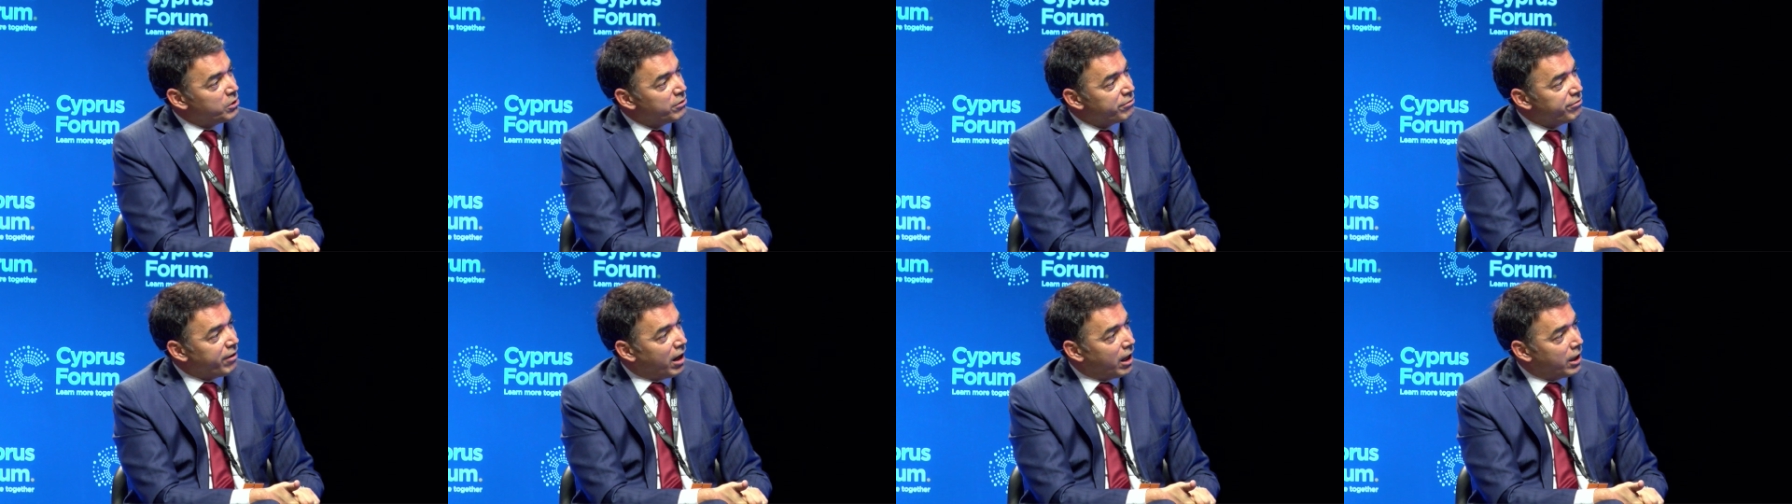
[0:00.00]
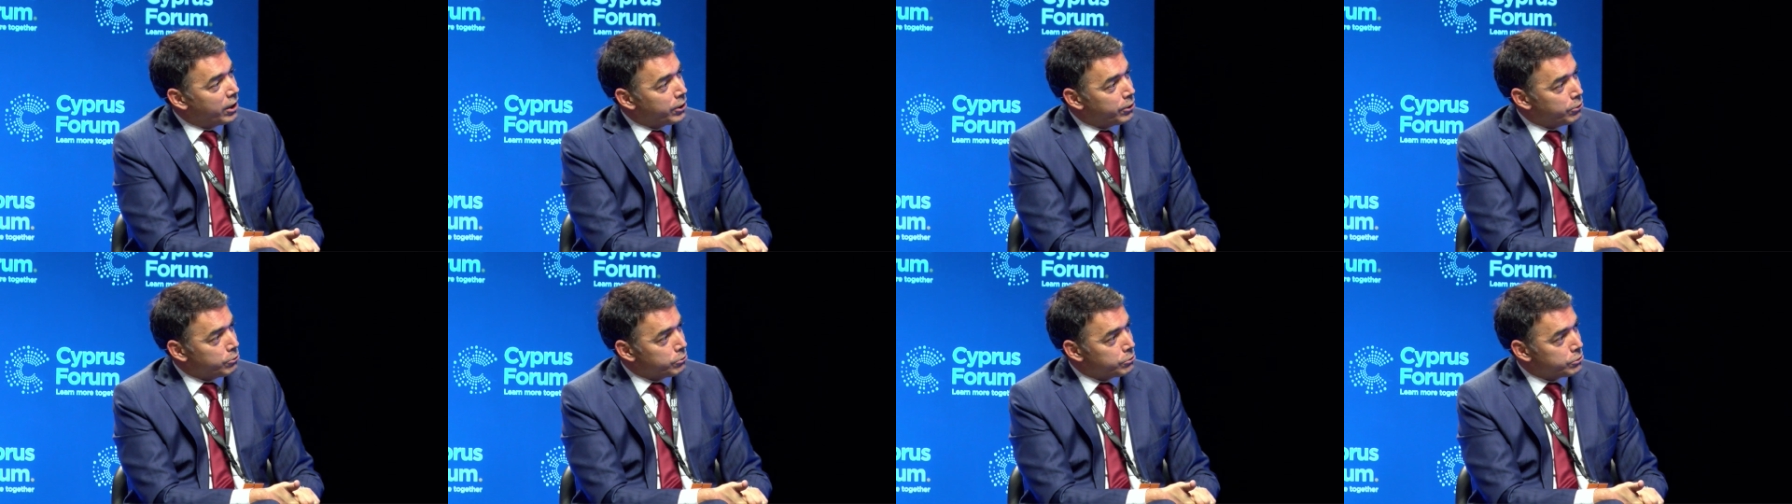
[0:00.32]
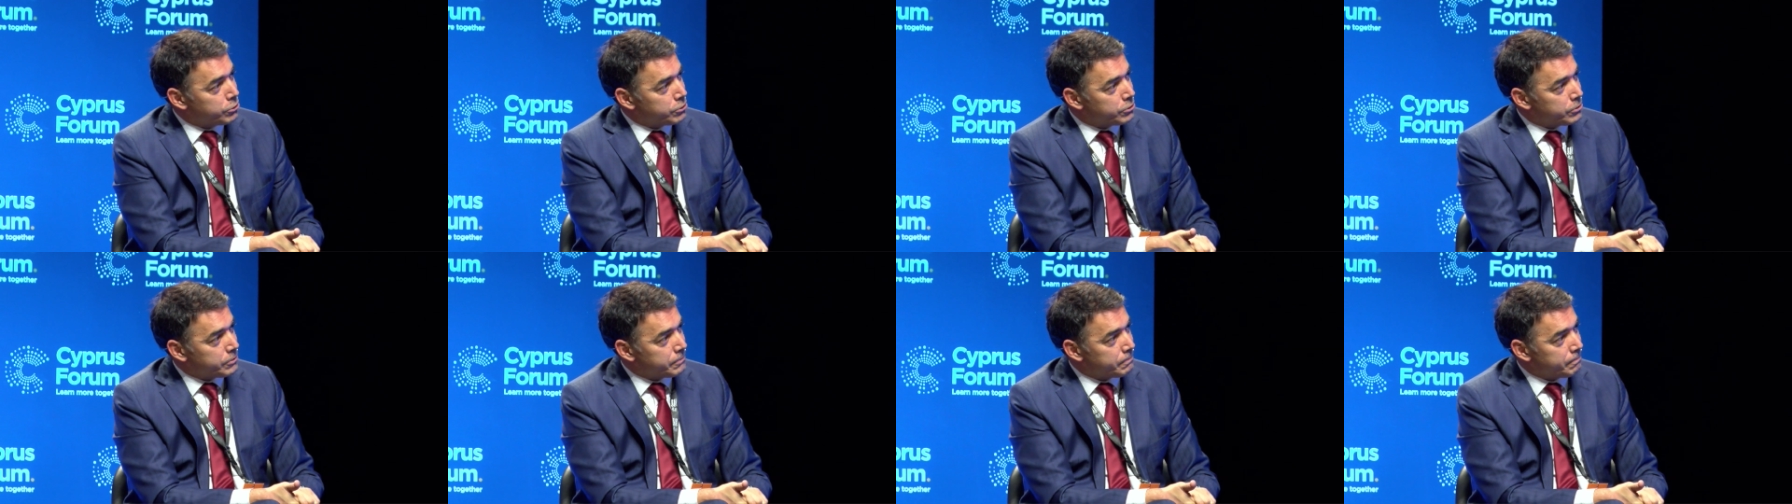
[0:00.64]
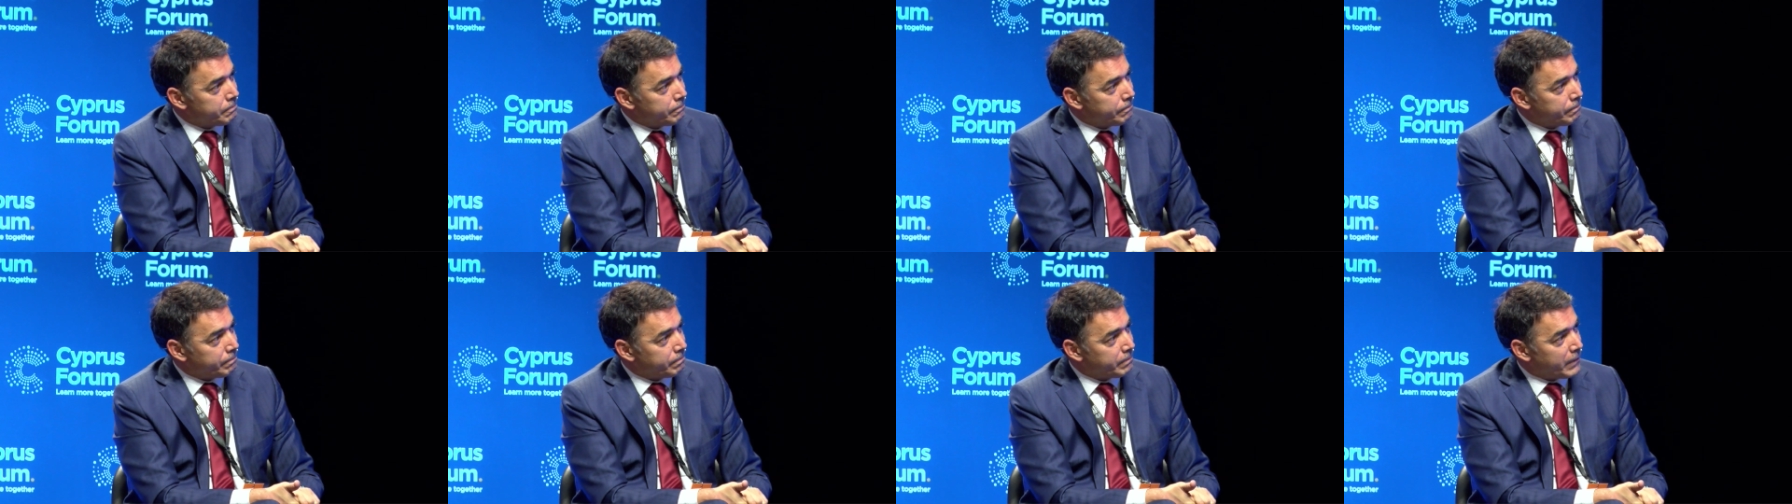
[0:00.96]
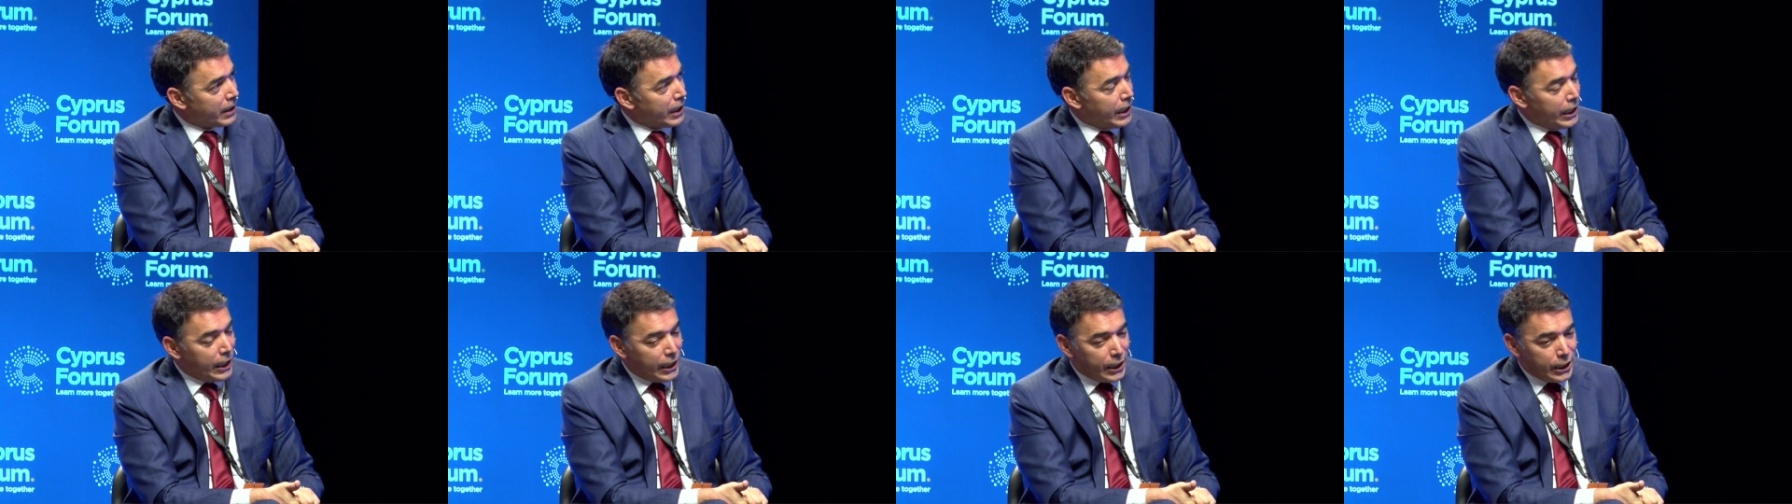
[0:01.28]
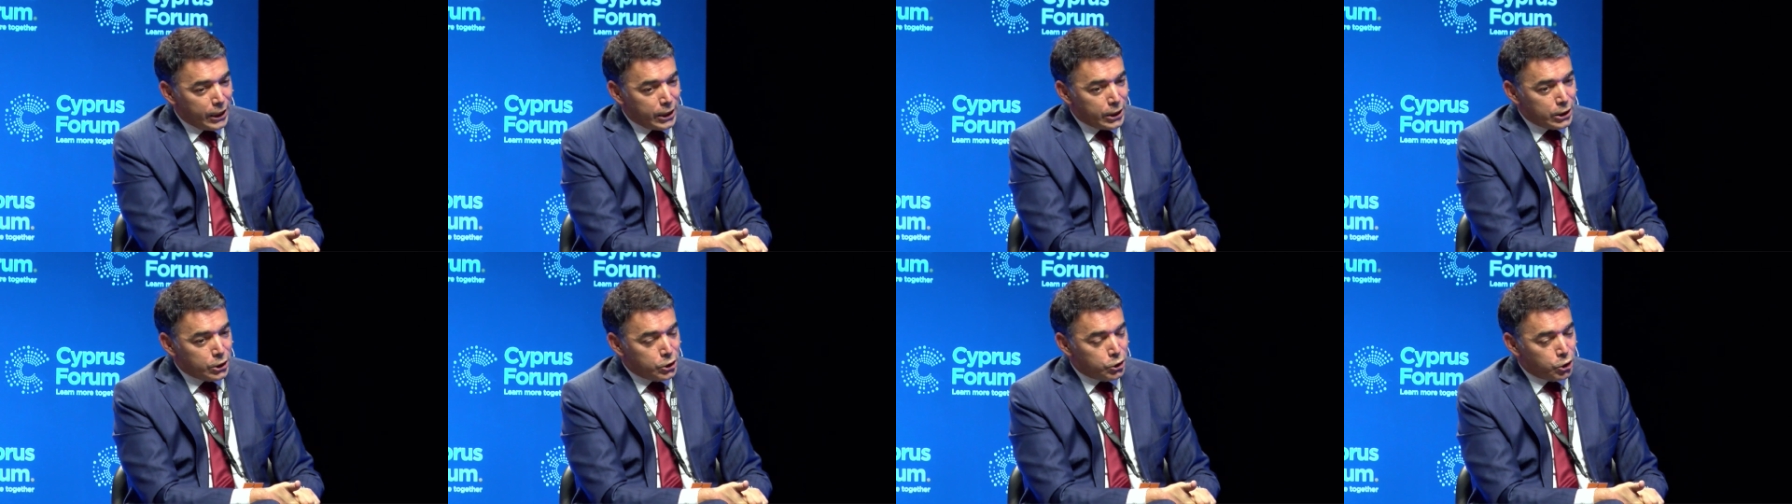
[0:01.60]
values.
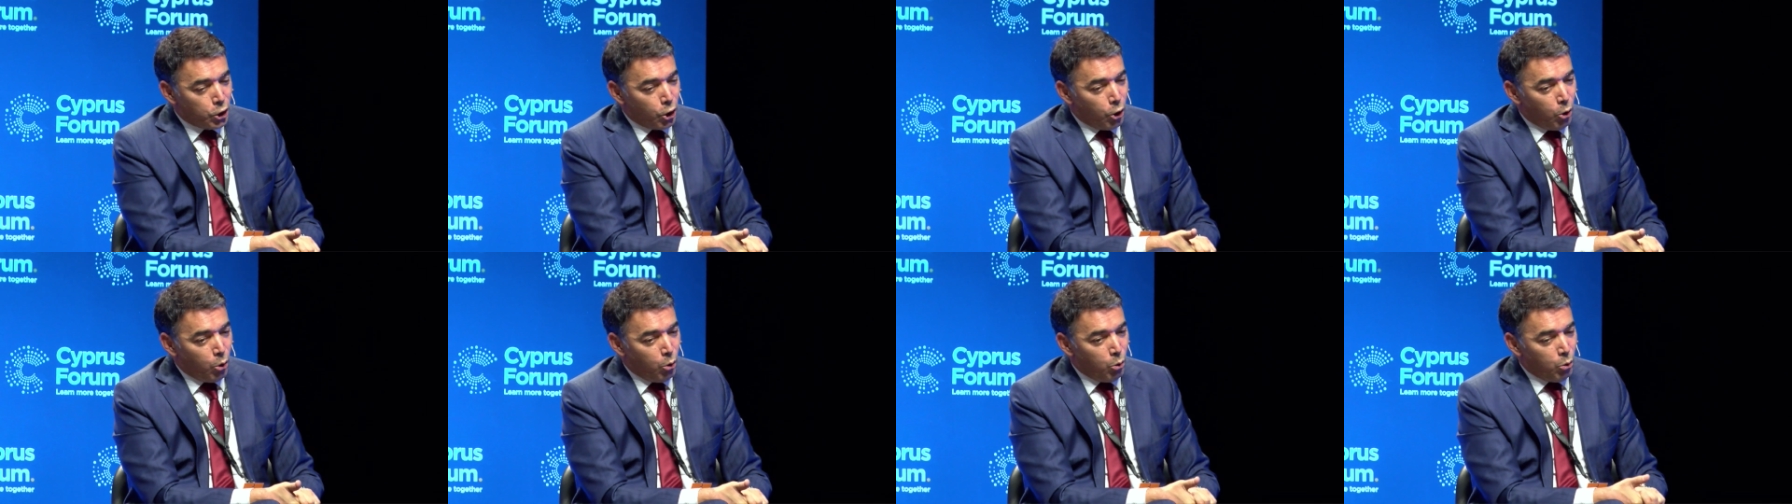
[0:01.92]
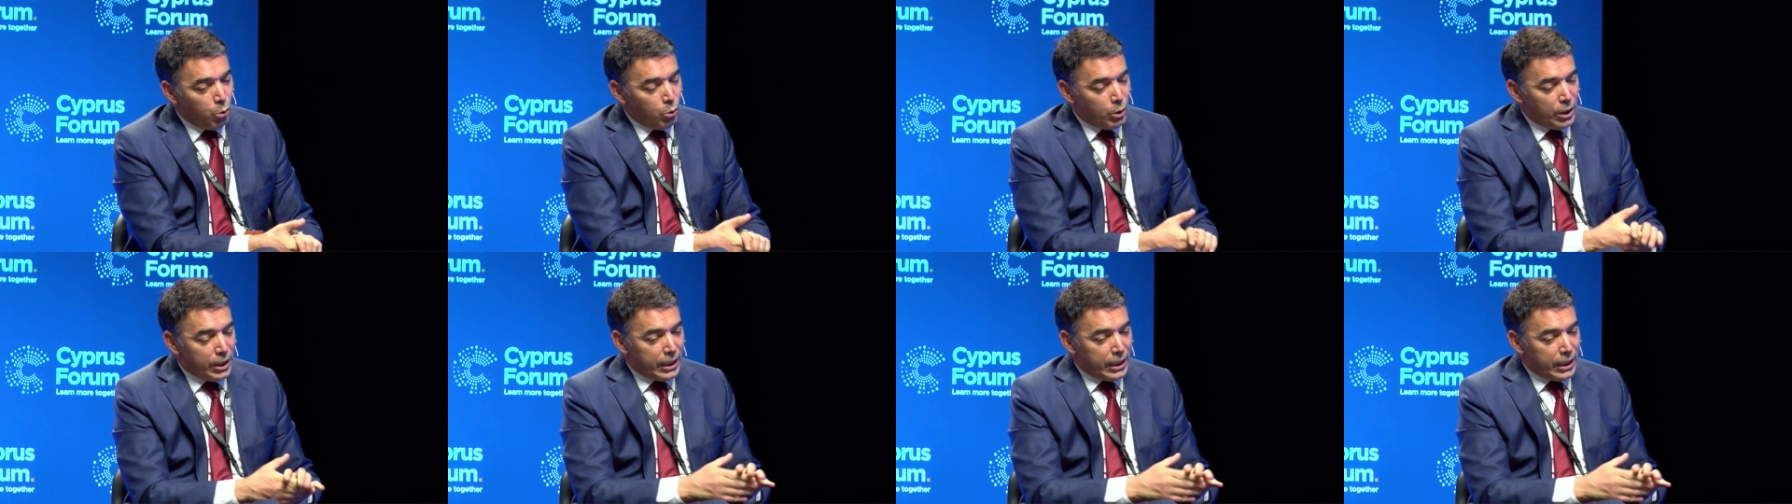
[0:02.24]
So